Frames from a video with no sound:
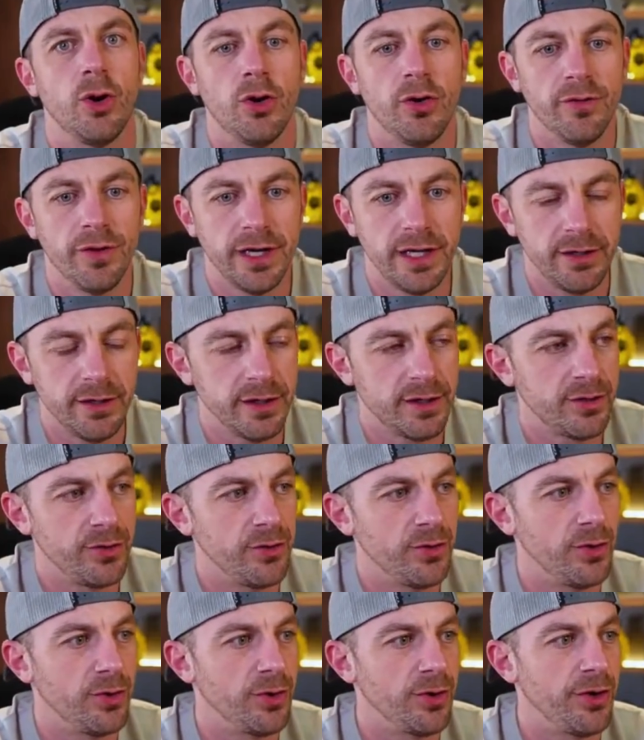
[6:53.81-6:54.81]
over here at
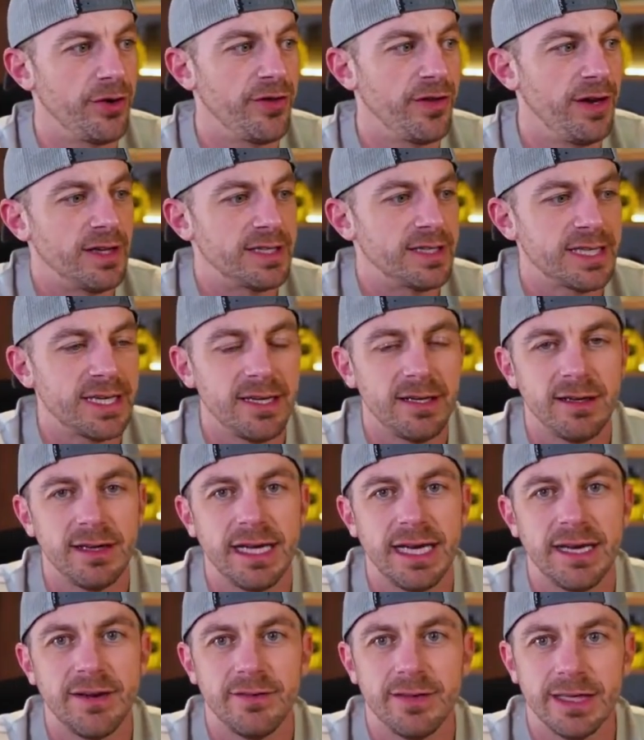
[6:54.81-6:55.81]
Google Earth, let's get a
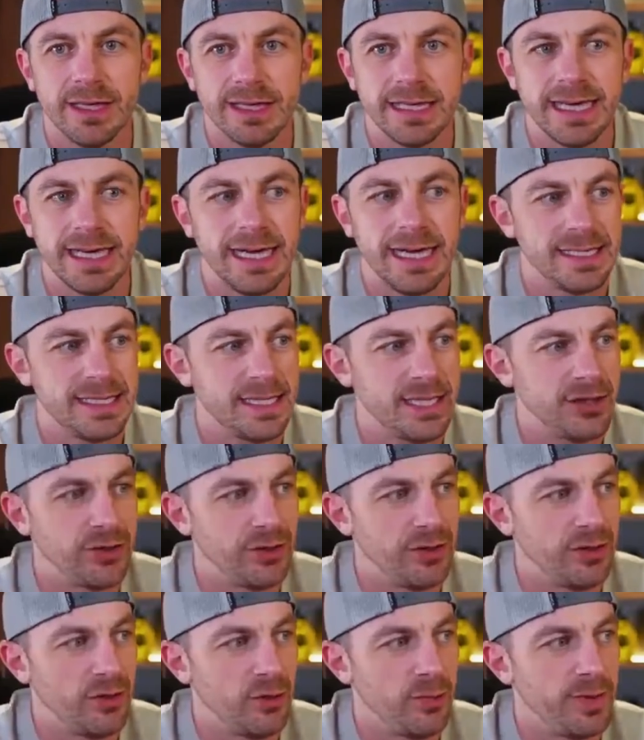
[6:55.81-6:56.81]
lay of the land here a
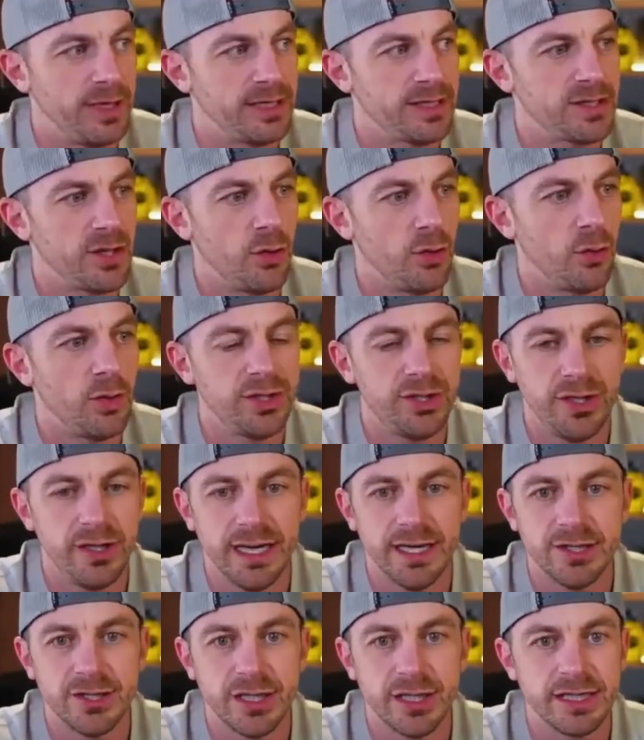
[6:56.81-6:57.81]
little bit. So what you
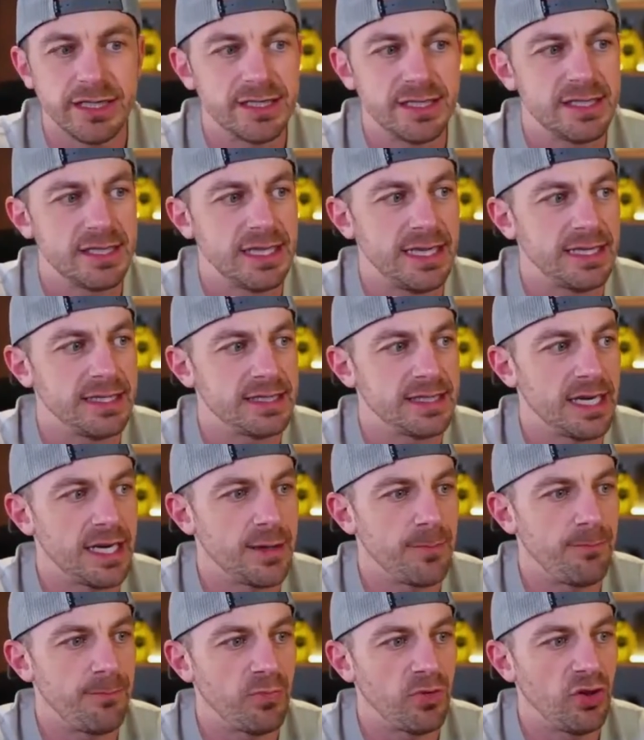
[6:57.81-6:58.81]
guys are going to see is that
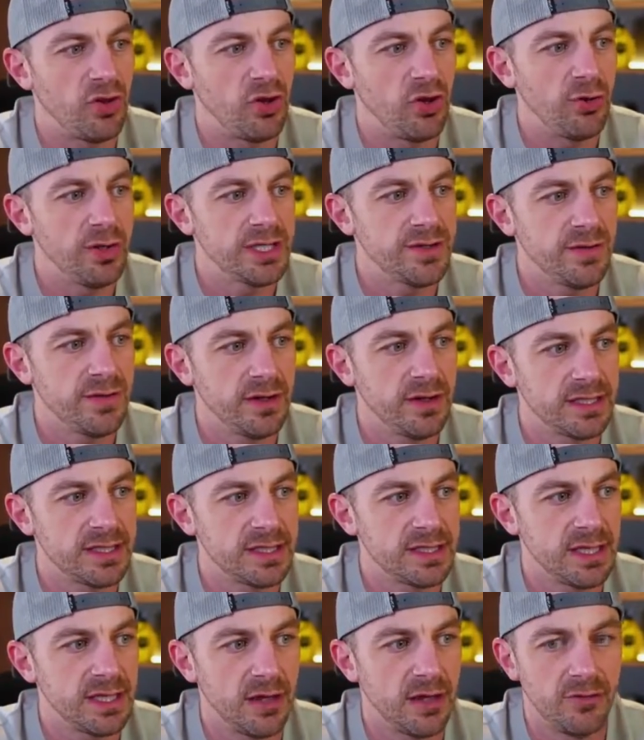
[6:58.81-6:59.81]
Louisville
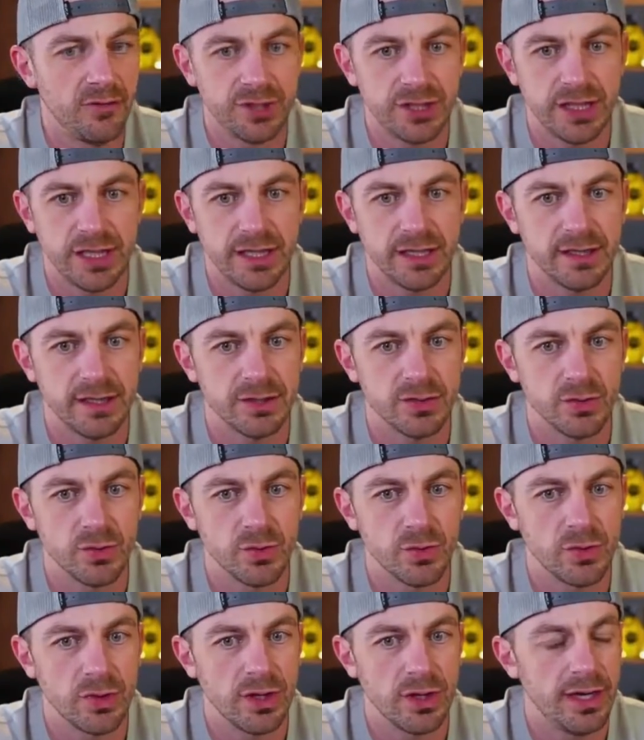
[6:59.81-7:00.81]
itself, which again is
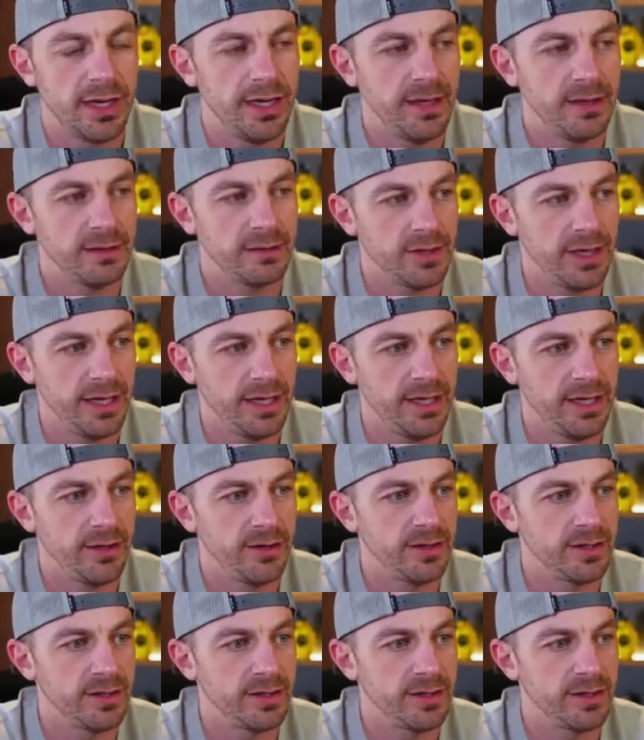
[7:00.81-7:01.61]
right here,